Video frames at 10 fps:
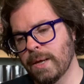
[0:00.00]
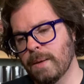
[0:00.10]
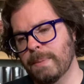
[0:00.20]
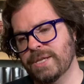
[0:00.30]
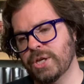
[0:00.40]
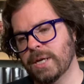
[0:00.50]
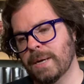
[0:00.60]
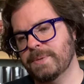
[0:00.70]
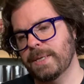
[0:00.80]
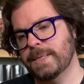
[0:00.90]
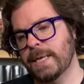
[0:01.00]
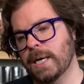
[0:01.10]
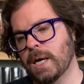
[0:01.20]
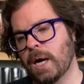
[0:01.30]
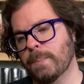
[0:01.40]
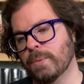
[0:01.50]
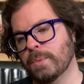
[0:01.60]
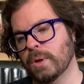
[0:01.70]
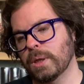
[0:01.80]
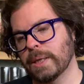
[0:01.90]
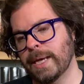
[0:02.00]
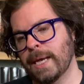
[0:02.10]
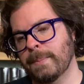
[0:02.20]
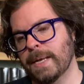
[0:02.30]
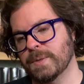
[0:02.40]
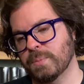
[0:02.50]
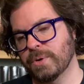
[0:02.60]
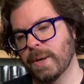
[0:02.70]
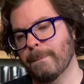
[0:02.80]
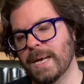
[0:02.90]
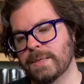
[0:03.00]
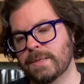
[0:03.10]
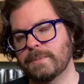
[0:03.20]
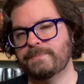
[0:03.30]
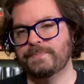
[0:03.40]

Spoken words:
Magic Cop sees the incomparable Lam at his brilliant best.